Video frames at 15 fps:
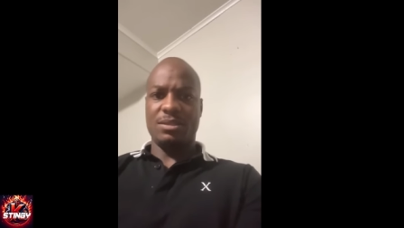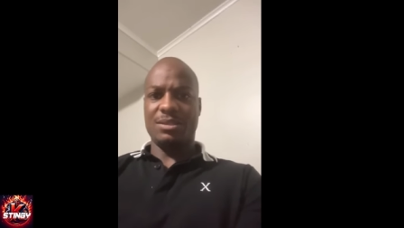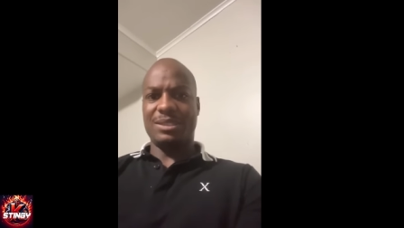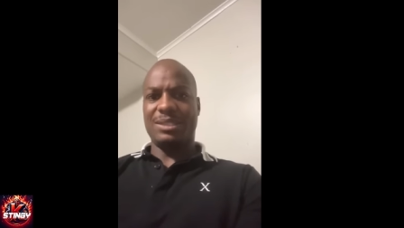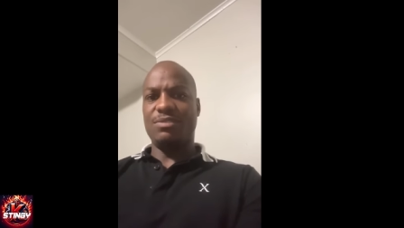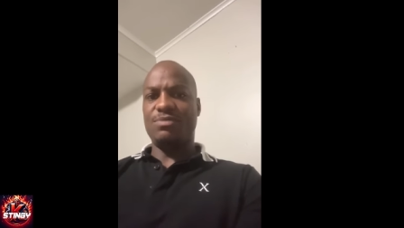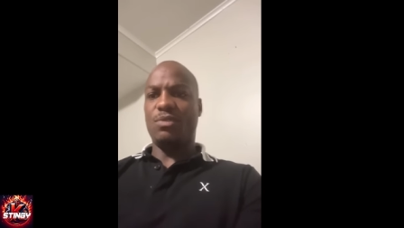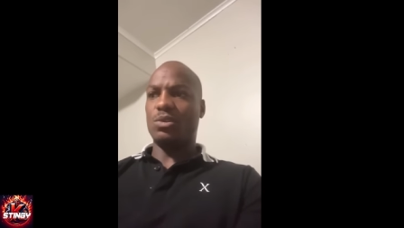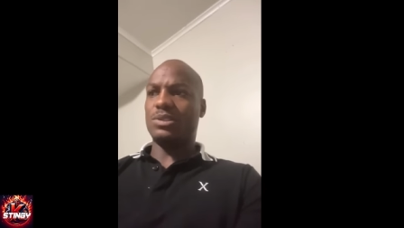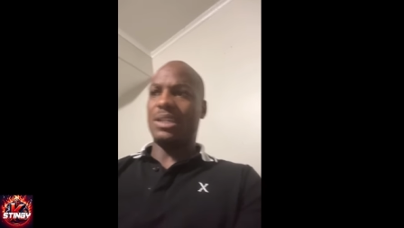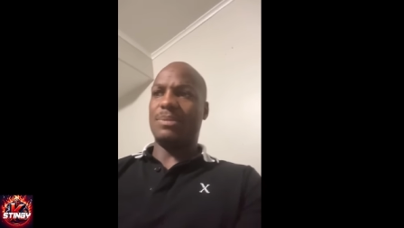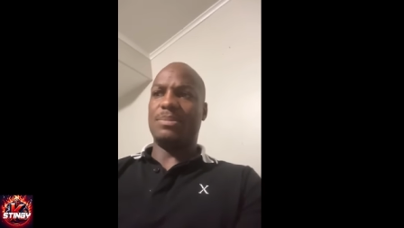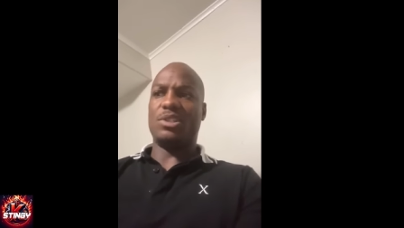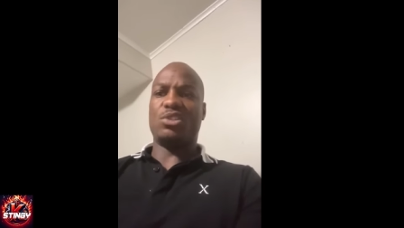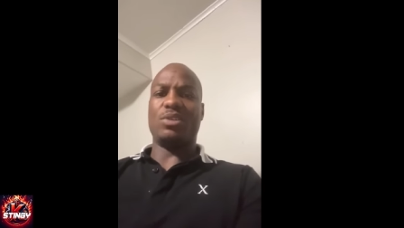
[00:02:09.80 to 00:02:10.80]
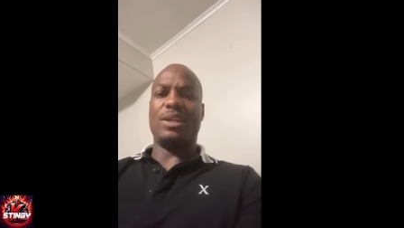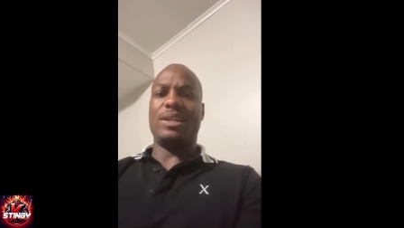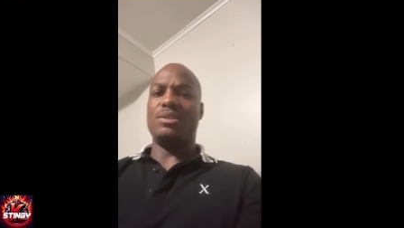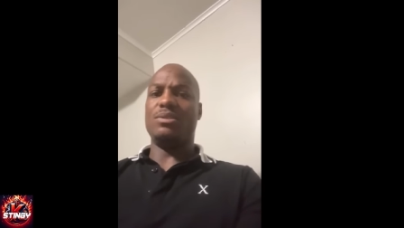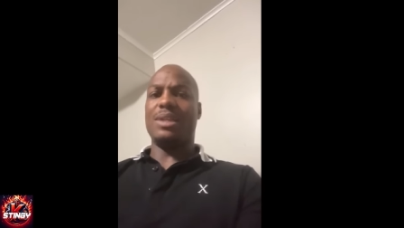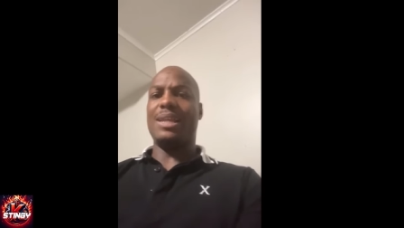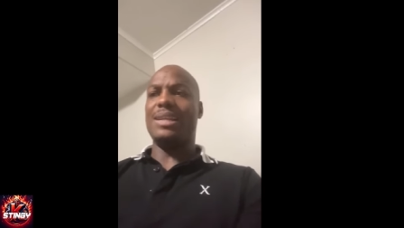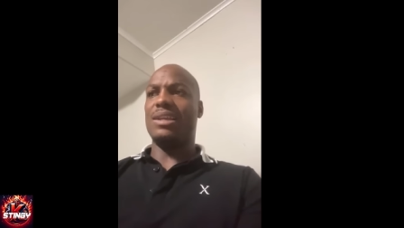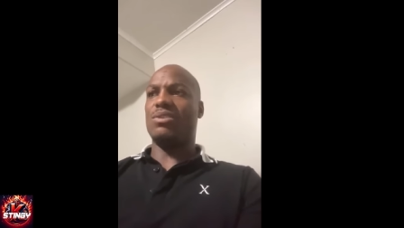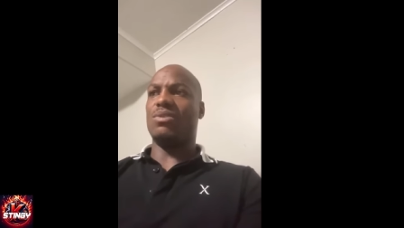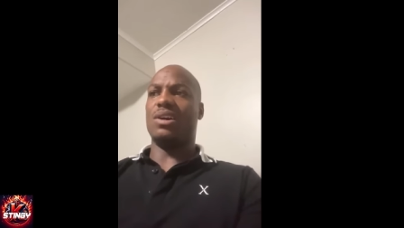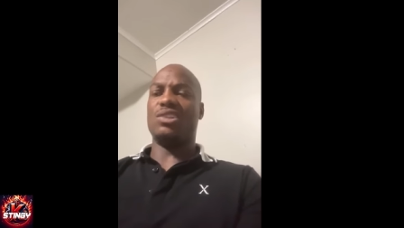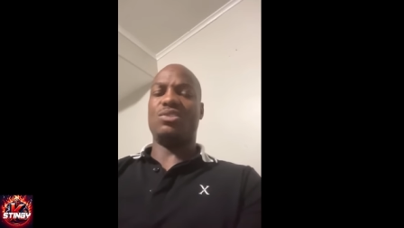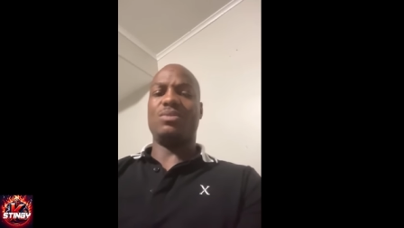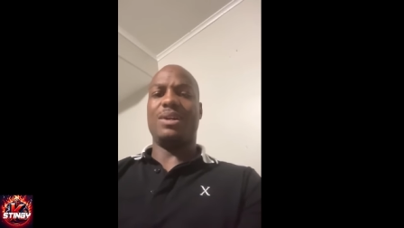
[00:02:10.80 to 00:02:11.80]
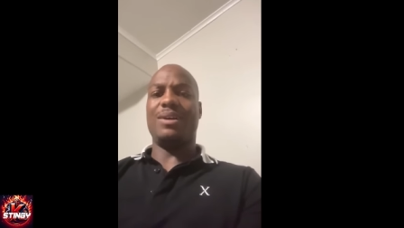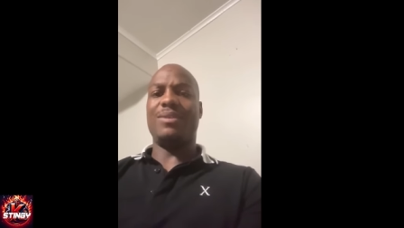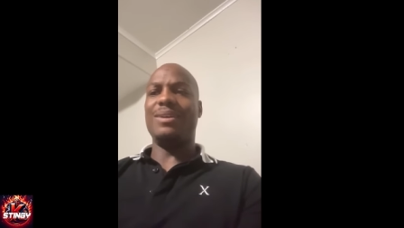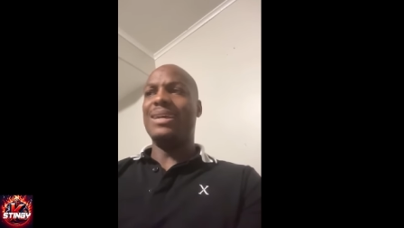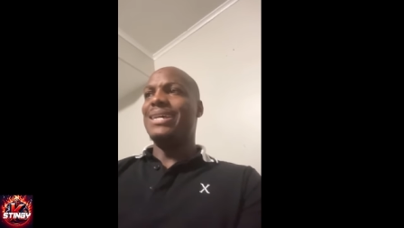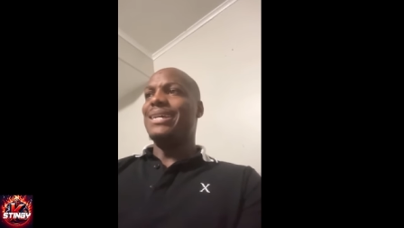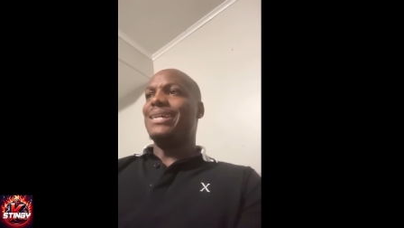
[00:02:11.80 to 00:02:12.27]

Them folks ain't betrayed you. They didn't cross you out.